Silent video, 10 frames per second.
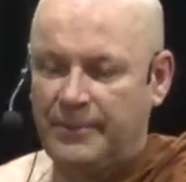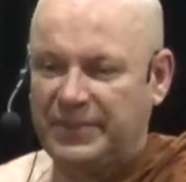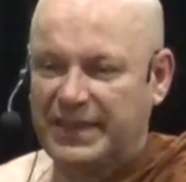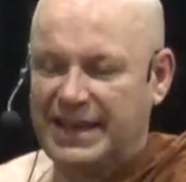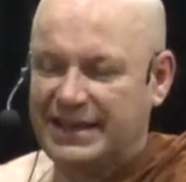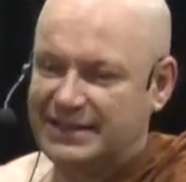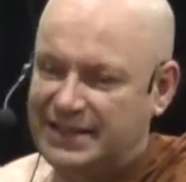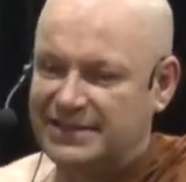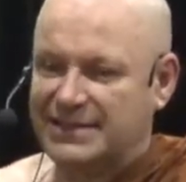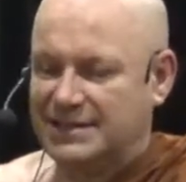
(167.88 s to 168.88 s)
Yeah,
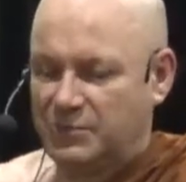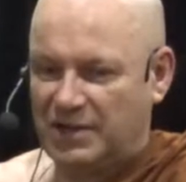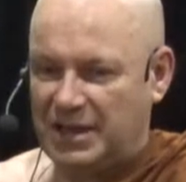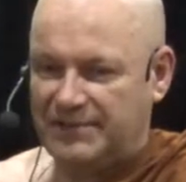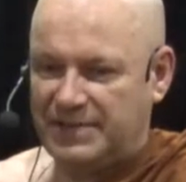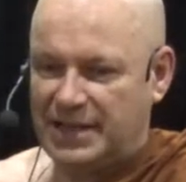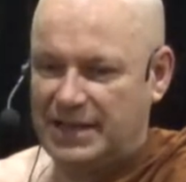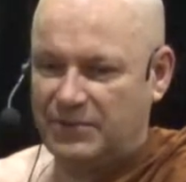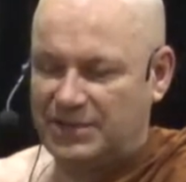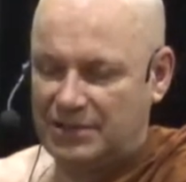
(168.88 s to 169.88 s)
because this is what life is
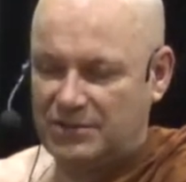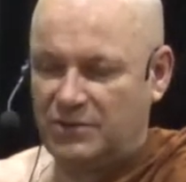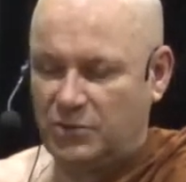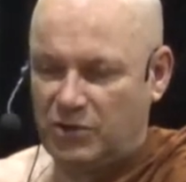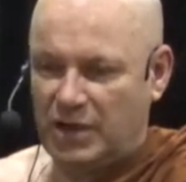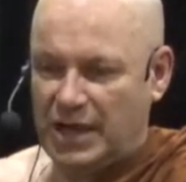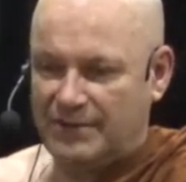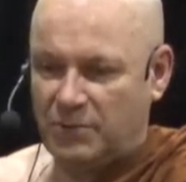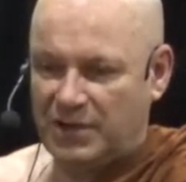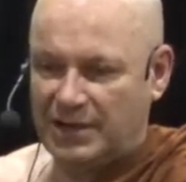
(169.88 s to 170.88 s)
like. We tend to do what
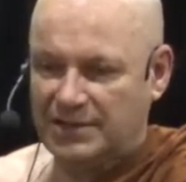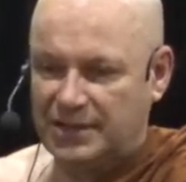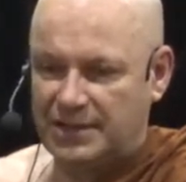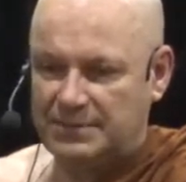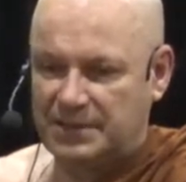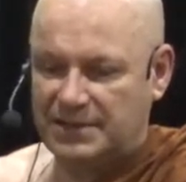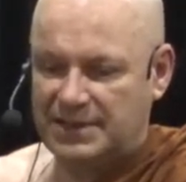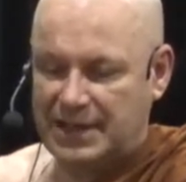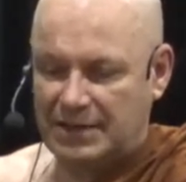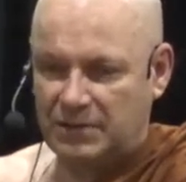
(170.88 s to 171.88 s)
everyone else does because
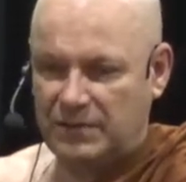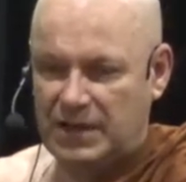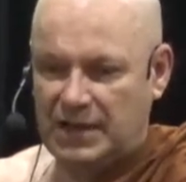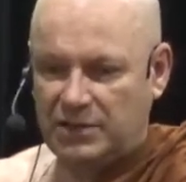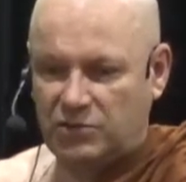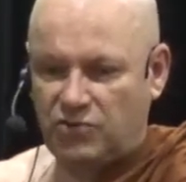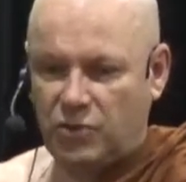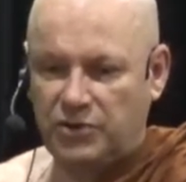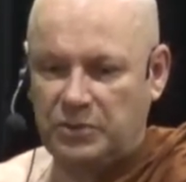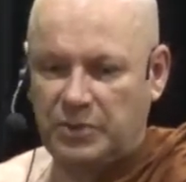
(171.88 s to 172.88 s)
it's kind of the
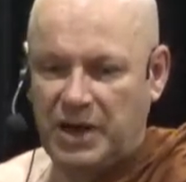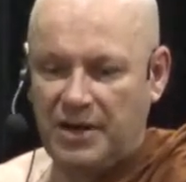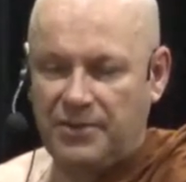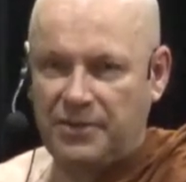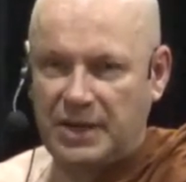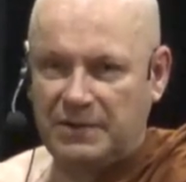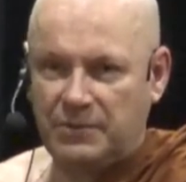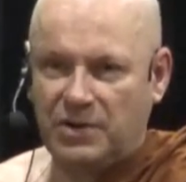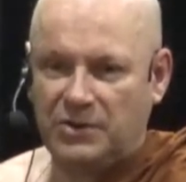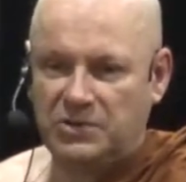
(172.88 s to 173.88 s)
trodden path.
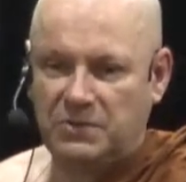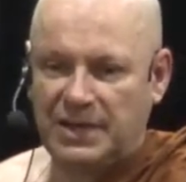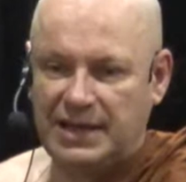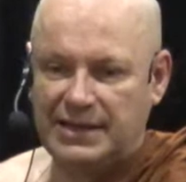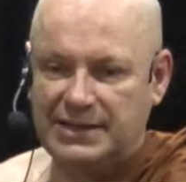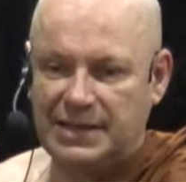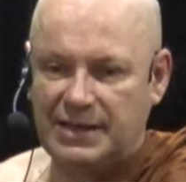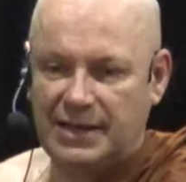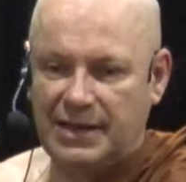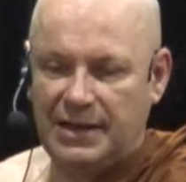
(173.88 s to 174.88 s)
Everyone knows what that is.
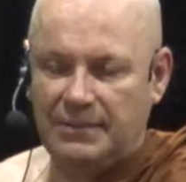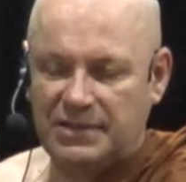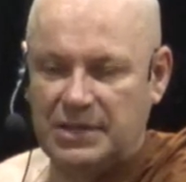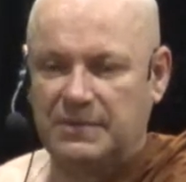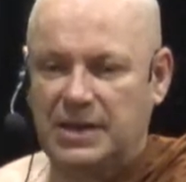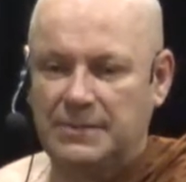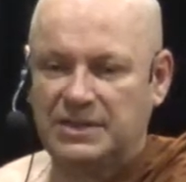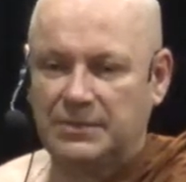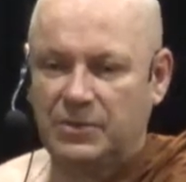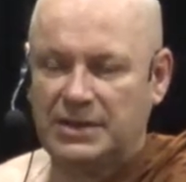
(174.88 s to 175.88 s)
But
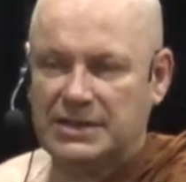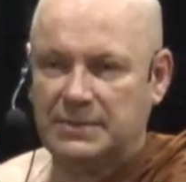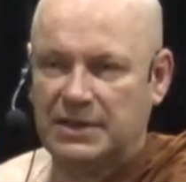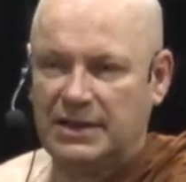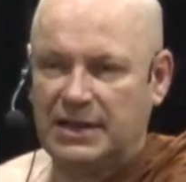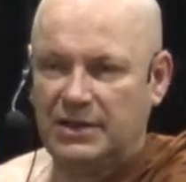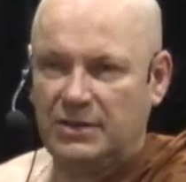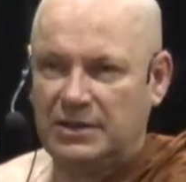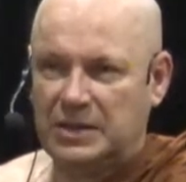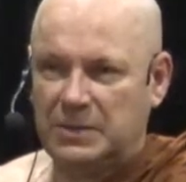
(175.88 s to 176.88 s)
sometimes in Buddhism, you
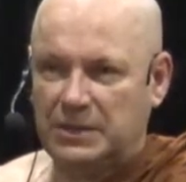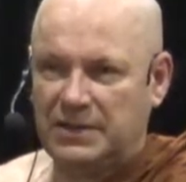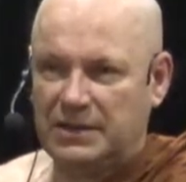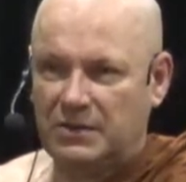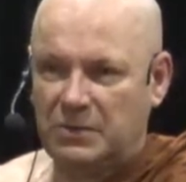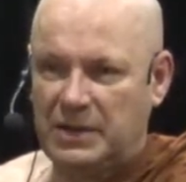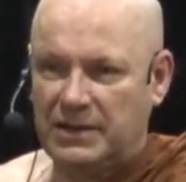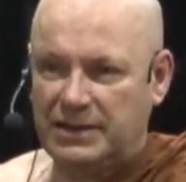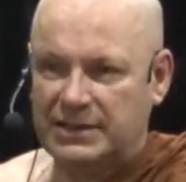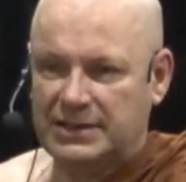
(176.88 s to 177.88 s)
need to be a bit
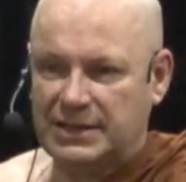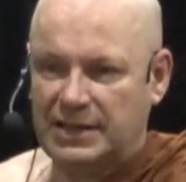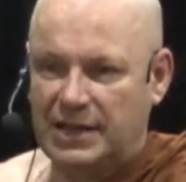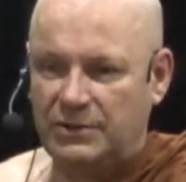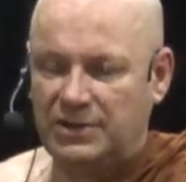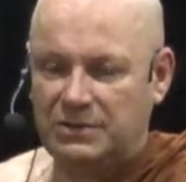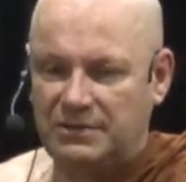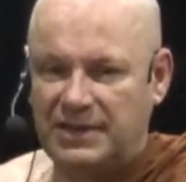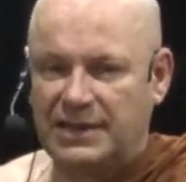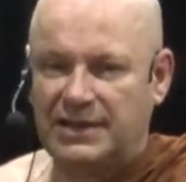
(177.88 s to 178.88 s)
rebellious. You need to
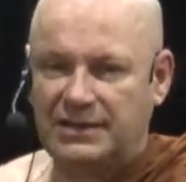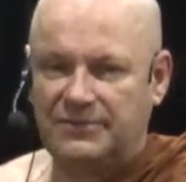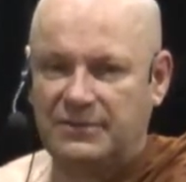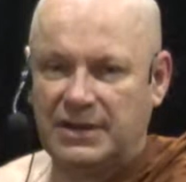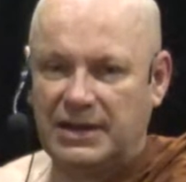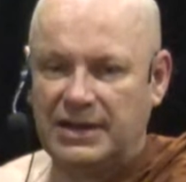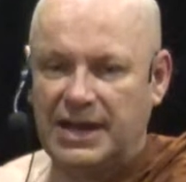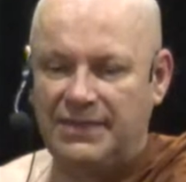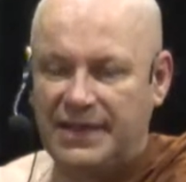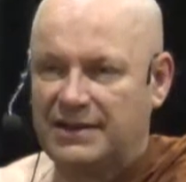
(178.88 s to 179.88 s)
think differently.
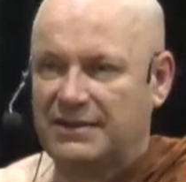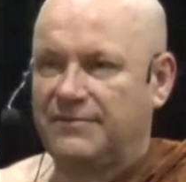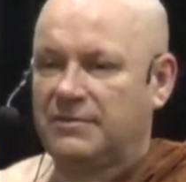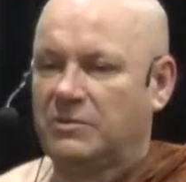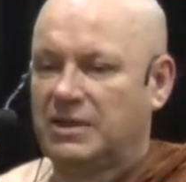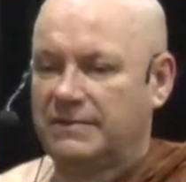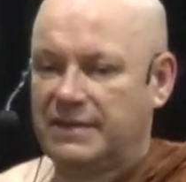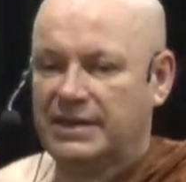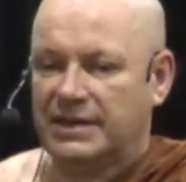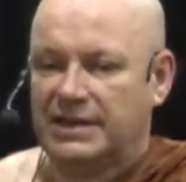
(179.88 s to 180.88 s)
And that different way of
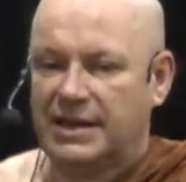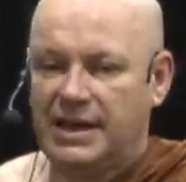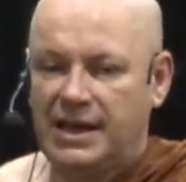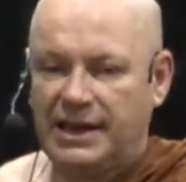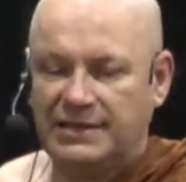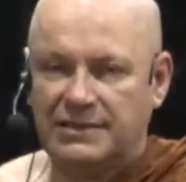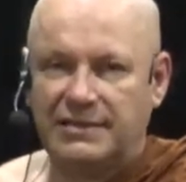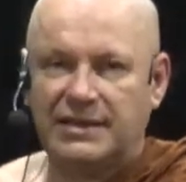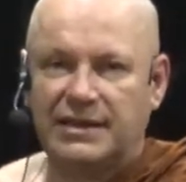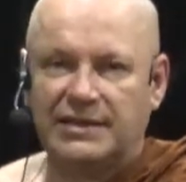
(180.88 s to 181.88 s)
thinking is the
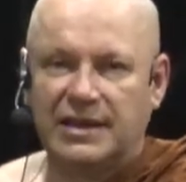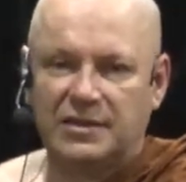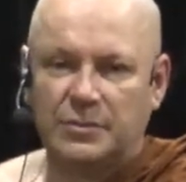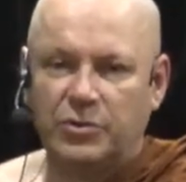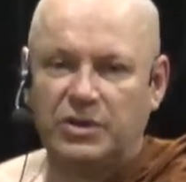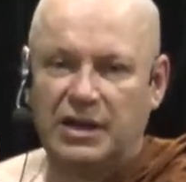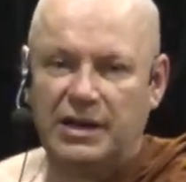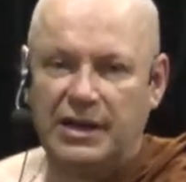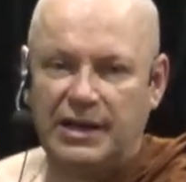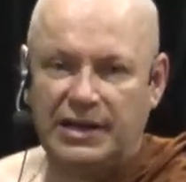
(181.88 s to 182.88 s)
thinking that the Buddha
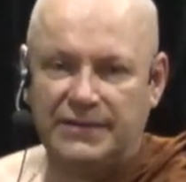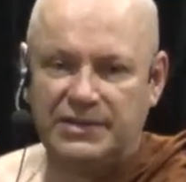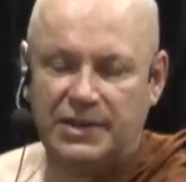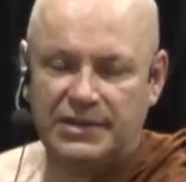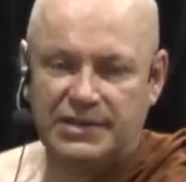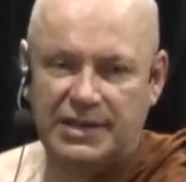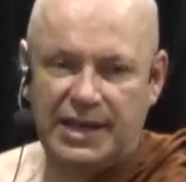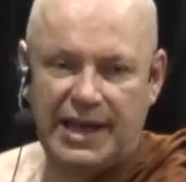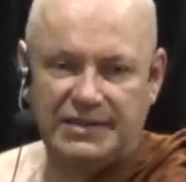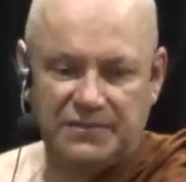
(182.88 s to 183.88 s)
gives us uh,
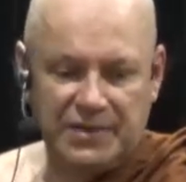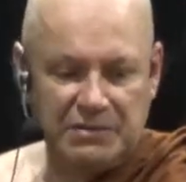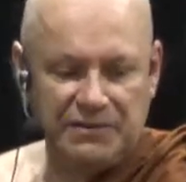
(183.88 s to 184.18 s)
as the very